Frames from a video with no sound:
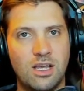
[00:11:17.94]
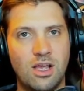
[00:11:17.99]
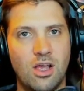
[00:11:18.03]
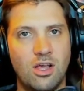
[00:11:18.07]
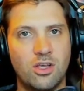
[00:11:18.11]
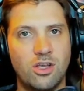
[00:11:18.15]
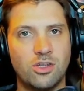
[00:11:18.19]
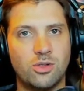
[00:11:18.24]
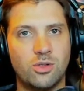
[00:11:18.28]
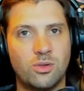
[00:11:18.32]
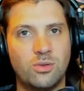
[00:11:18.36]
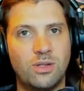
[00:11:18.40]

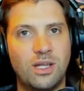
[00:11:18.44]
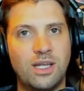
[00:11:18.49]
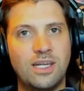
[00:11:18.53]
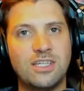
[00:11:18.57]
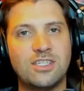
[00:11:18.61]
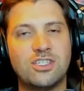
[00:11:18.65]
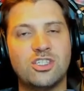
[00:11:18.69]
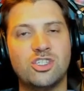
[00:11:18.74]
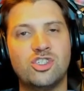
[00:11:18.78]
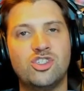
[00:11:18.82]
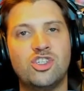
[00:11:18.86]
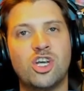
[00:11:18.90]
So
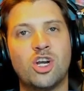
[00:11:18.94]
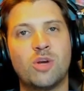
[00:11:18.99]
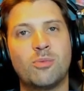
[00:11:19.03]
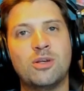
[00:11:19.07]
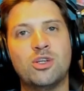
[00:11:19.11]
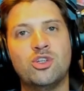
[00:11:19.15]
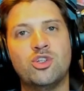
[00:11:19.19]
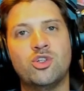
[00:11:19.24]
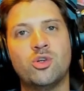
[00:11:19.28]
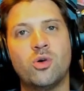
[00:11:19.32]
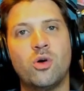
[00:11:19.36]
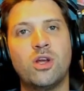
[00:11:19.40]
ladies and
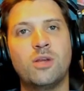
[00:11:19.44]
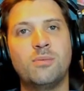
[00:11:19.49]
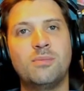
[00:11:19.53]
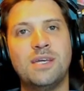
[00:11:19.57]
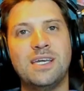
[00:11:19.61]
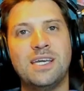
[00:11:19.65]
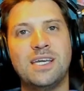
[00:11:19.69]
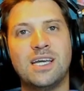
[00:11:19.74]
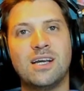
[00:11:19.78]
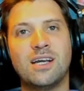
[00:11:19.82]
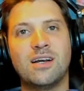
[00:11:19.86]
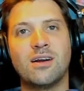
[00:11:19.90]
gentlemen, join me
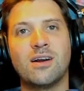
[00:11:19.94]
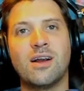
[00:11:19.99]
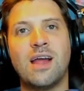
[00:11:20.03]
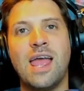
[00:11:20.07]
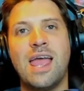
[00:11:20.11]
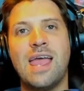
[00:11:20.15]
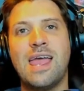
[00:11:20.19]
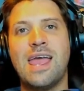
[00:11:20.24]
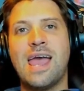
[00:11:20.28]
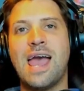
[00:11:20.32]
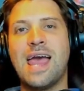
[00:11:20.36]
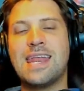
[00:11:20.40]
here
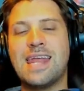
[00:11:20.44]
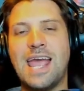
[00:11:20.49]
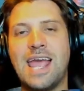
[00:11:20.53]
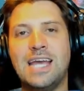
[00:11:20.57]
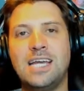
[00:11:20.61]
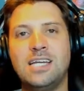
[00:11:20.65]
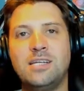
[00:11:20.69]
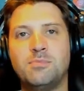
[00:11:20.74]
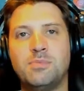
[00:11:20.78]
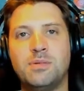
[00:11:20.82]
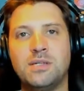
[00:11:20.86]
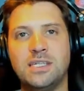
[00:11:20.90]
at
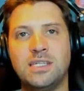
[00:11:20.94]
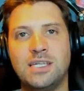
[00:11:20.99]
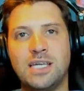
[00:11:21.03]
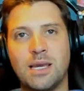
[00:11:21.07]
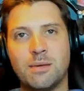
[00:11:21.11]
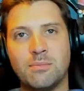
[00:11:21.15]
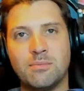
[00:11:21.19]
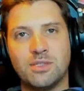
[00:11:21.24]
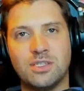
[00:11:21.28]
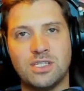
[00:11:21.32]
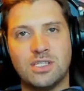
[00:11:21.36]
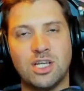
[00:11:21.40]
8
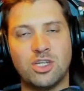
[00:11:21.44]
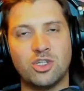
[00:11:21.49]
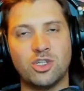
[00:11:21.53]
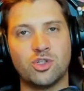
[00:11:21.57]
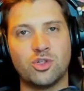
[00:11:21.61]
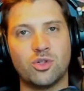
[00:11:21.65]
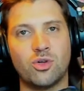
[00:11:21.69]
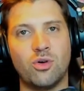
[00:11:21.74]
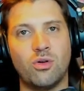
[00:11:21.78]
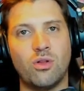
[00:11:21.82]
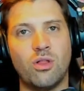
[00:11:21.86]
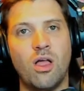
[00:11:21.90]
p.m.
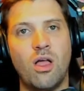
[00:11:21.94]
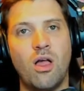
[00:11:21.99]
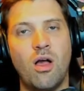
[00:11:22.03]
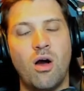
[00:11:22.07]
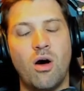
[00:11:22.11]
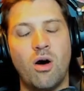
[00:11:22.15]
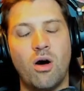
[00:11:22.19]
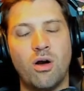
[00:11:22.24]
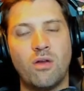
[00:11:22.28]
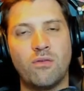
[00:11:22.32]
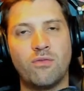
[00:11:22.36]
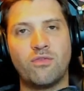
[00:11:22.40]
Central
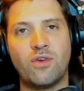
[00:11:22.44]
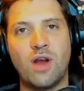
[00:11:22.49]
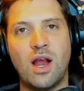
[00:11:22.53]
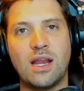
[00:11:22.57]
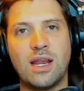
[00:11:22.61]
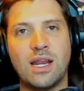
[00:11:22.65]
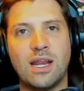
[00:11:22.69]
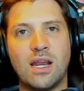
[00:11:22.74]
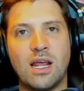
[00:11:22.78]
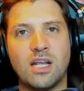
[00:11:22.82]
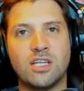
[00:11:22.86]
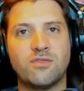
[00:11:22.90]
on
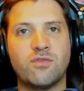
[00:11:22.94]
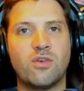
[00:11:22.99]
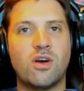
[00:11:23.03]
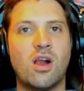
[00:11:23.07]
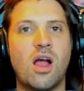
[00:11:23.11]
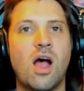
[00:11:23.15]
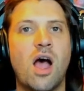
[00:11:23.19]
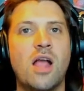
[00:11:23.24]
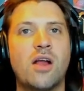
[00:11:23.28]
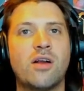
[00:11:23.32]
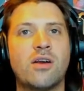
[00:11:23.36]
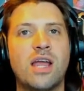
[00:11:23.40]
Friday nights for
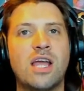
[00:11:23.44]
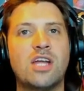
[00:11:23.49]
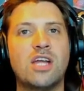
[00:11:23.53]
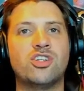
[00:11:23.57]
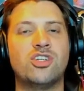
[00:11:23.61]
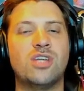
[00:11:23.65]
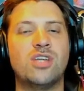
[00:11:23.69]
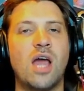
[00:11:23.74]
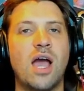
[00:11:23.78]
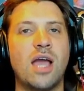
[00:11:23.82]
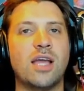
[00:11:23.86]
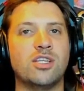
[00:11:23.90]
Iron
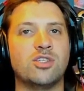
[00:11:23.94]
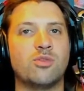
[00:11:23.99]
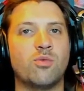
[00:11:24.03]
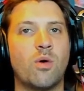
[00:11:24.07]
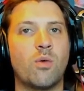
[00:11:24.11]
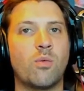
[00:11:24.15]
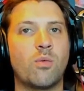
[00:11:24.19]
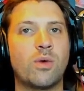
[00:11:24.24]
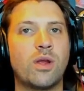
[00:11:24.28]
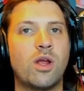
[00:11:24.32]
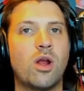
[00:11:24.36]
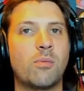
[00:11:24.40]
Age Nights, where
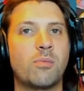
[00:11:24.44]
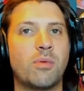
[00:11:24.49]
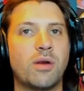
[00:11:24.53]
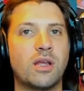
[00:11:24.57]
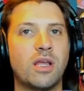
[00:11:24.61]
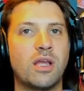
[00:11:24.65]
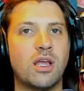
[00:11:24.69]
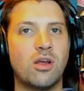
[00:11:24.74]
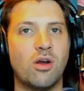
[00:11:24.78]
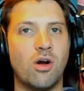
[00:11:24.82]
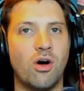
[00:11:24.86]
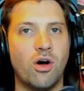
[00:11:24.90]
we are
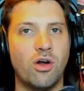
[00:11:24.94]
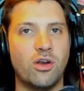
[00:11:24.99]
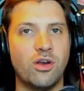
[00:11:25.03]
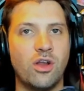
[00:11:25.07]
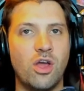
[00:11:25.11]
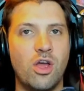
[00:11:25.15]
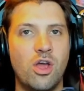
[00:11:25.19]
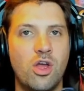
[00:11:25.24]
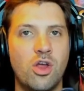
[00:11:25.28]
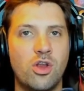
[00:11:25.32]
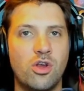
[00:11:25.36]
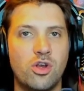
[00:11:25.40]
bringing on
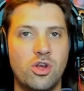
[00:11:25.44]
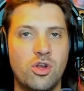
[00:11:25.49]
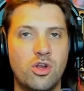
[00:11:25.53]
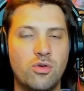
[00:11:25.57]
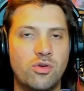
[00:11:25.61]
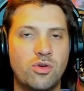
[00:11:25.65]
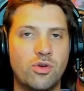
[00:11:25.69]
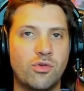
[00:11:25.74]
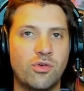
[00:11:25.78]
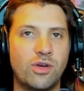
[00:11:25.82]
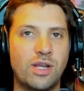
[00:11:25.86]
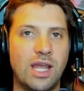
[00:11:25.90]
new
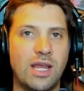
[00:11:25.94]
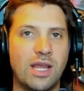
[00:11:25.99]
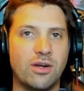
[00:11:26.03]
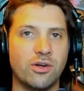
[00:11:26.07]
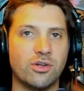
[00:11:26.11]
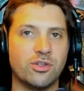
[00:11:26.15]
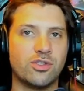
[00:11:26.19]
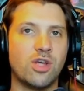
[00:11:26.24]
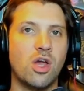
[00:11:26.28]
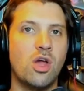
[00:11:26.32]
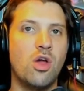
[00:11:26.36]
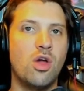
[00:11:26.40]

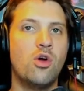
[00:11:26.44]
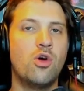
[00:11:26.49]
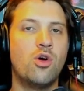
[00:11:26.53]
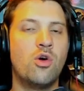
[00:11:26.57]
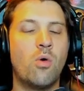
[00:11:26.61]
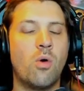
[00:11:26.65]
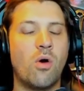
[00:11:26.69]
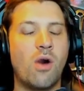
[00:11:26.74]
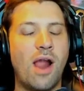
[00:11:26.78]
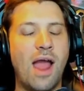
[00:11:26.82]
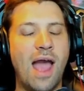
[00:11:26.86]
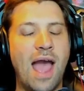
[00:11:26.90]
creators who
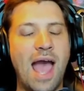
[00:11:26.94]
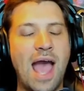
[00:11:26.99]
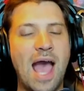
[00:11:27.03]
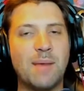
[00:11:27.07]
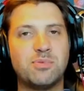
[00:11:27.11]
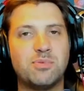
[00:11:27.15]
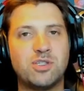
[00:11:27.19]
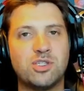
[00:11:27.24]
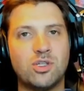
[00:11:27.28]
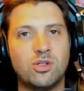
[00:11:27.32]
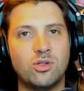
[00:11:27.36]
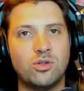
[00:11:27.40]
are
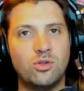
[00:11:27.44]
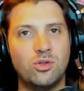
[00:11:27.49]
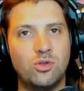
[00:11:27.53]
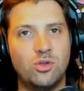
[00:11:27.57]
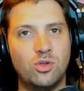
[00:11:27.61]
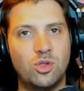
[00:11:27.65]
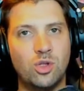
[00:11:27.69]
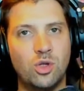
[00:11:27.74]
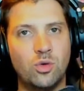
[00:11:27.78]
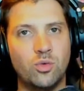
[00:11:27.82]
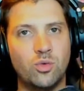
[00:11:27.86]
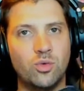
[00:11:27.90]

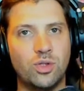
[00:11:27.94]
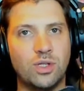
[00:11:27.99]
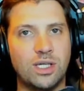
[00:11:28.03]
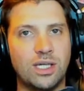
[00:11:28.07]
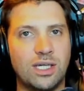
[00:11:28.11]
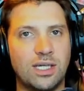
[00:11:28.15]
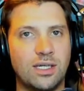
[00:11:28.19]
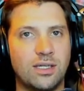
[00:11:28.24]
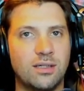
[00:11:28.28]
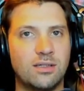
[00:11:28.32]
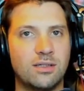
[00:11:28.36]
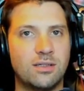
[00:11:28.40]

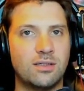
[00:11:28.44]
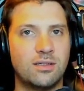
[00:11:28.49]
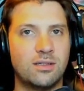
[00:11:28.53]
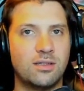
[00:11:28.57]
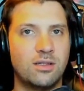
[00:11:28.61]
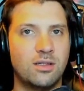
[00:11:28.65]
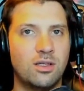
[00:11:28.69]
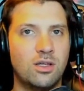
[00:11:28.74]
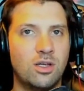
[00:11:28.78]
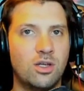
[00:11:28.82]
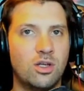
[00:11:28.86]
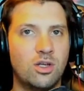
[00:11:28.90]
absolutely
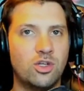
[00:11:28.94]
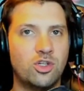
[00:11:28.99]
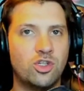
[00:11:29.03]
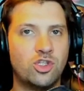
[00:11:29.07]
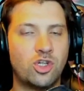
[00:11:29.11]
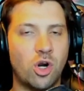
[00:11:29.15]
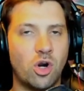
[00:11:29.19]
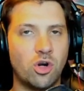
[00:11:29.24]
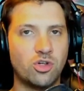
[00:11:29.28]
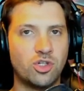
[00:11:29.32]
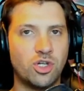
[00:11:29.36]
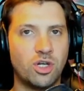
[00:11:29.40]

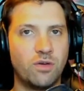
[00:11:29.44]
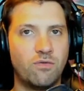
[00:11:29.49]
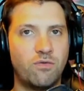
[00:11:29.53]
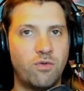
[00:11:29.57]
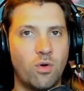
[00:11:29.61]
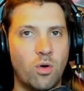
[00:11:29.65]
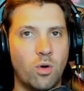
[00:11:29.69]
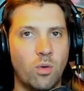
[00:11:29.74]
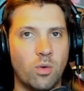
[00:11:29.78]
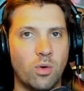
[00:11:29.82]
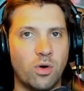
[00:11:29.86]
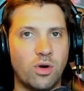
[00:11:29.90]
charging
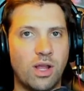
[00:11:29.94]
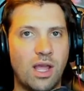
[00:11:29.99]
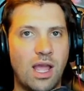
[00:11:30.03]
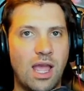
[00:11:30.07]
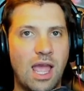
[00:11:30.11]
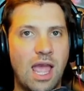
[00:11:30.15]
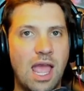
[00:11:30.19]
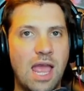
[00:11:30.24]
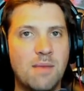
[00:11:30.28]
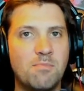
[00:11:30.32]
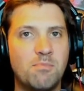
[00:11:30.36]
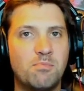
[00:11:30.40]
forward
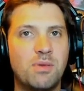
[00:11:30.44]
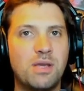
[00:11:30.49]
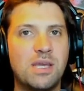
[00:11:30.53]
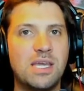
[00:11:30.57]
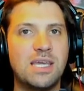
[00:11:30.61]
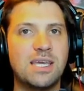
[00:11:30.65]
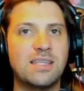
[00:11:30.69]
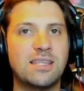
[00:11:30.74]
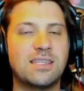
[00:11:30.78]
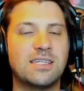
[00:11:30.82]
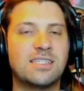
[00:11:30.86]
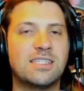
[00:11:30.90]
and
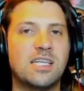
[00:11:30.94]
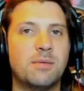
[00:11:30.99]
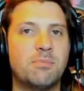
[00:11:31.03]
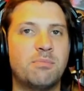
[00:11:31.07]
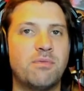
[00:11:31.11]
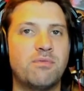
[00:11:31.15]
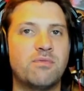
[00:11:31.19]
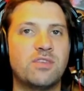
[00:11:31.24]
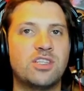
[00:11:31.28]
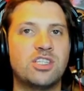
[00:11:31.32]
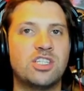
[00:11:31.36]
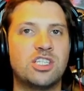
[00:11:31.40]
being the tip
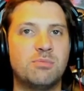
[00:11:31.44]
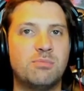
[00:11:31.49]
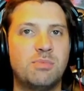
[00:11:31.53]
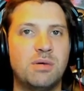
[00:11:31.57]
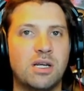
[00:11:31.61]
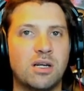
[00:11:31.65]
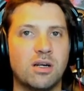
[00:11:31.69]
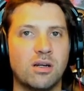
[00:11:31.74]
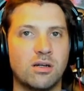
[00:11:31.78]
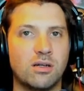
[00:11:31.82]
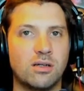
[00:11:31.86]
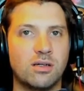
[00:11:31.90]
of the
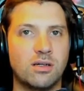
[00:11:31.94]
spear